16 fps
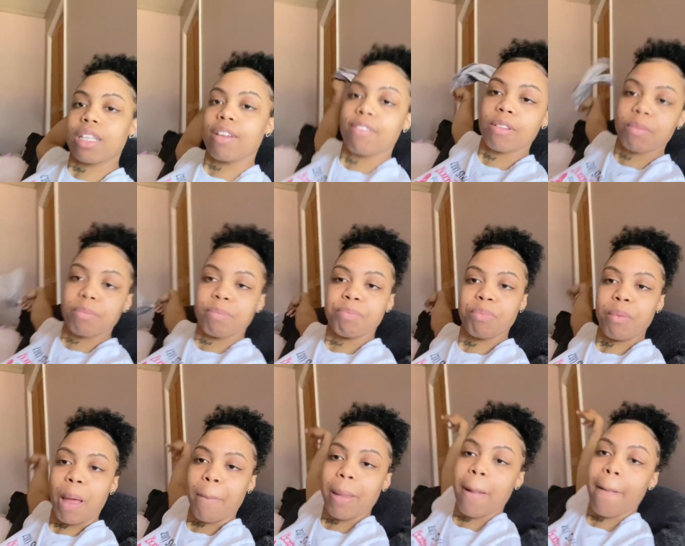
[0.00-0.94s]

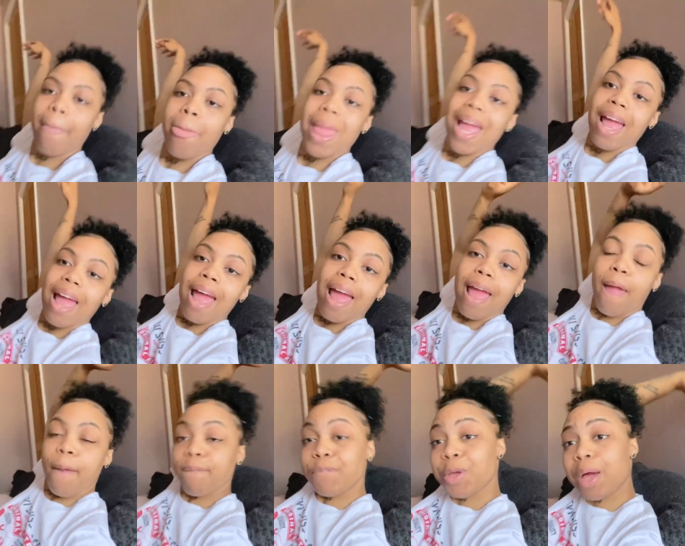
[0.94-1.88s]
from
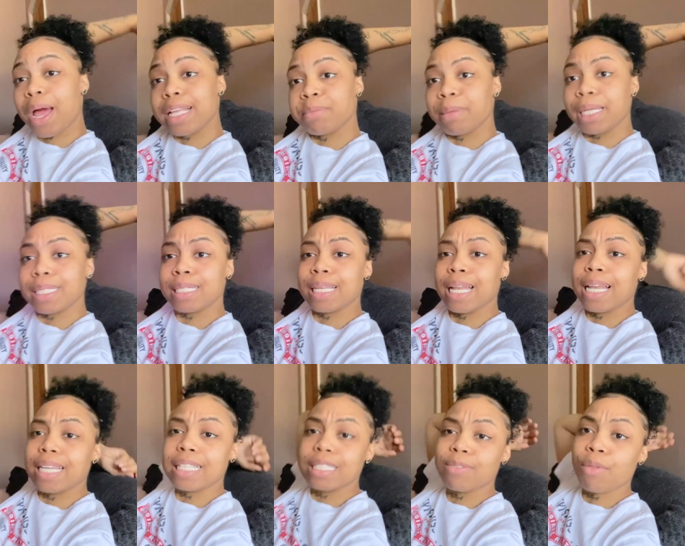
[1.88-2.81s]
If you guys made it to the
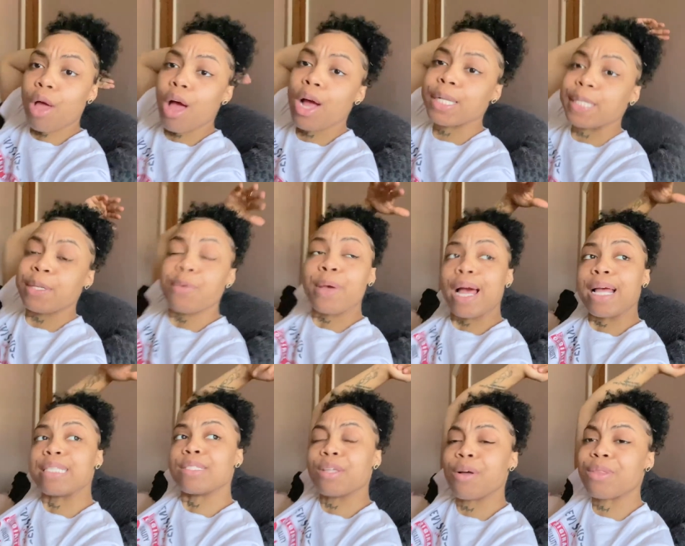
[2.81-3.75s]
end of this vlog, then you
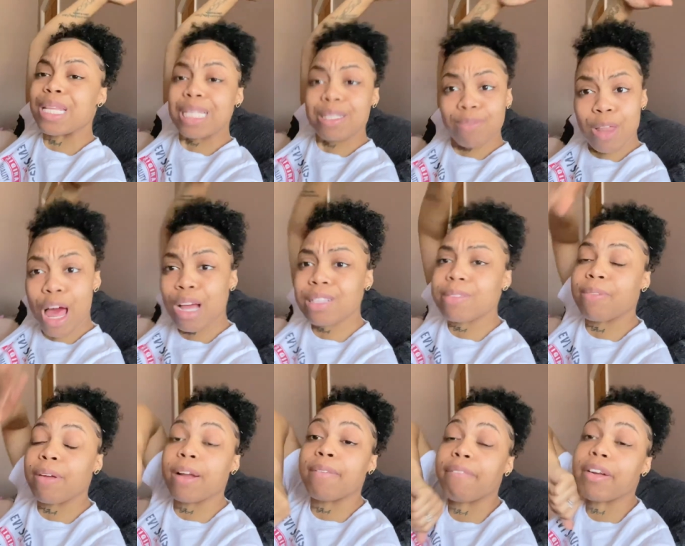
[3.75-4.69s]
guys know this vlog is
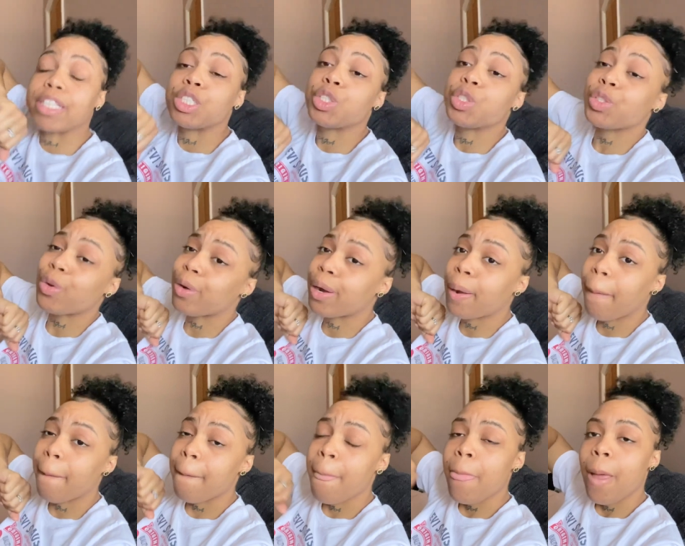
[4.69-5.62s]
very, very short.
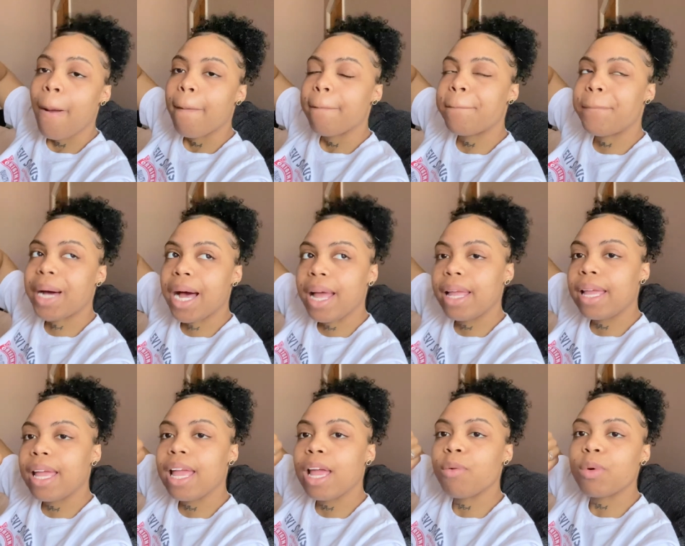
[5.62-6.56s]
But
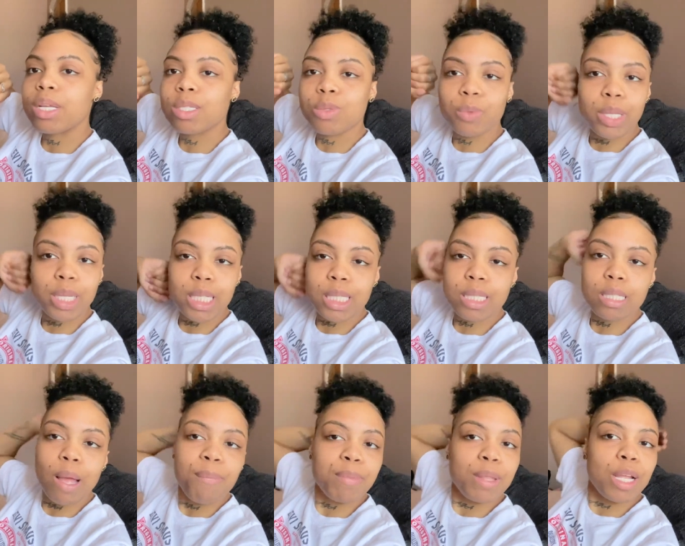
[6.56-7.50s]
it was really
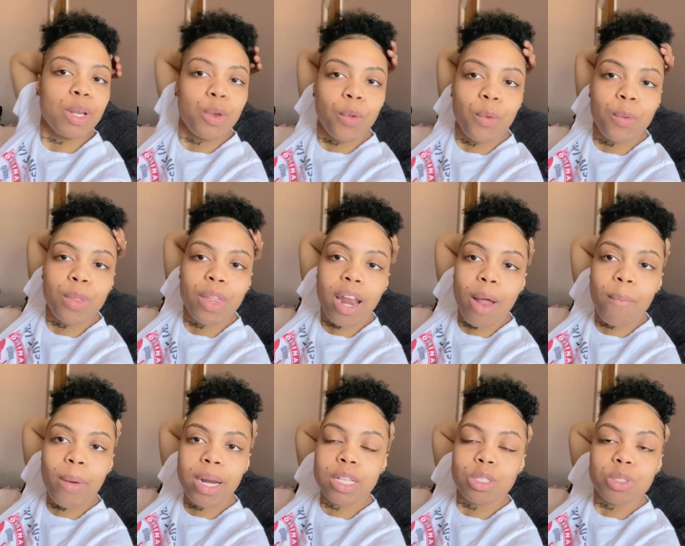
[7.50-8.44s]
something new that I
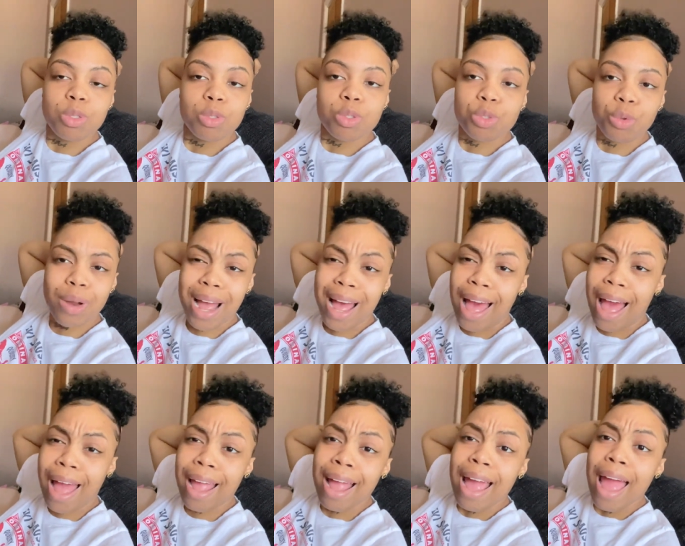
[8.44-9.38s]
wanted to
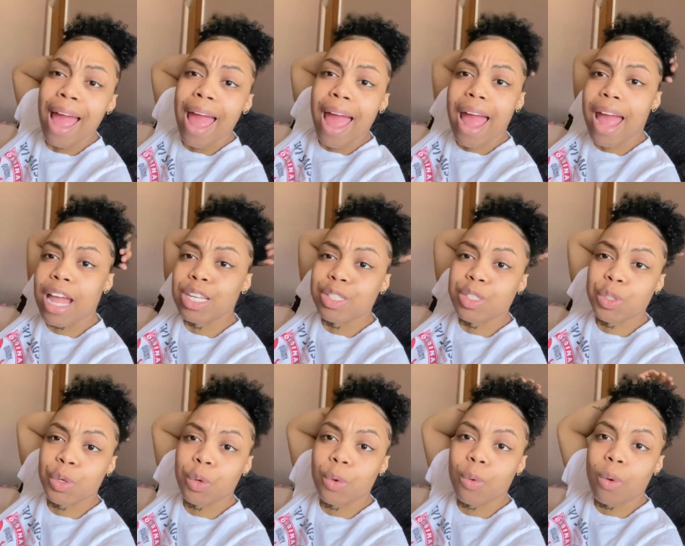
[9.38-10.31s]
try and
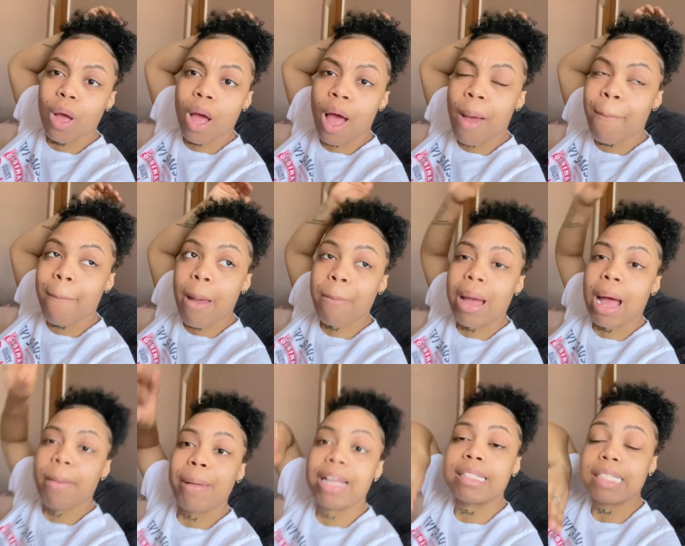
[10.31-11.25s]
do. Um, my
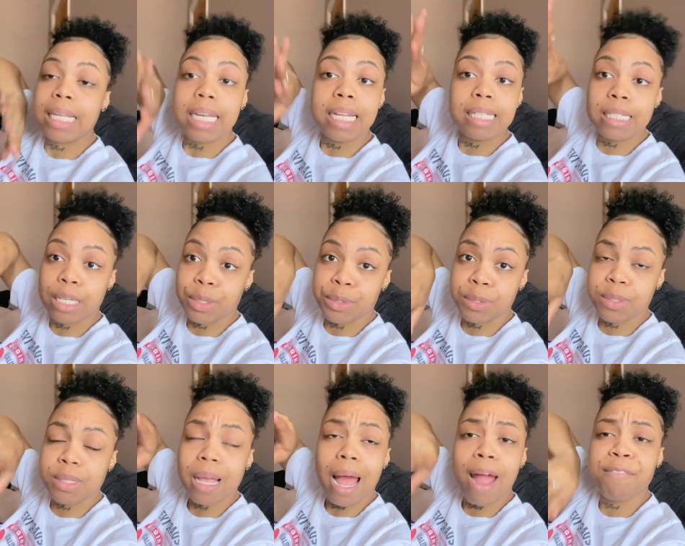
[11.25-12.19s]
mom has Sunday
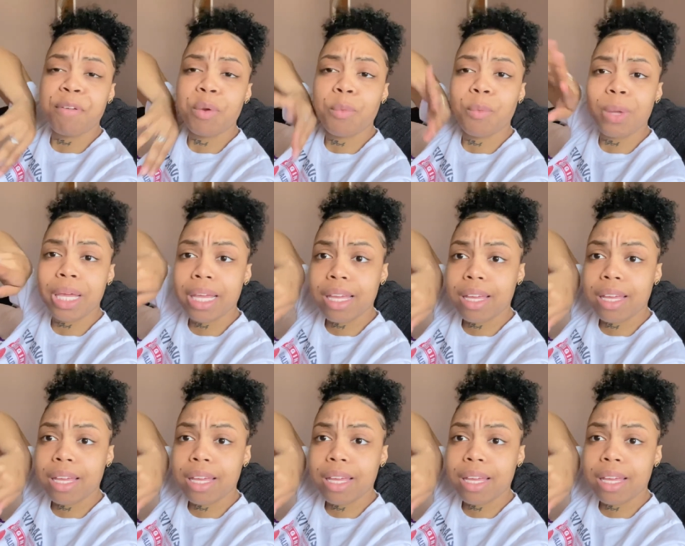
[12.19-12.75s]
dinners every week.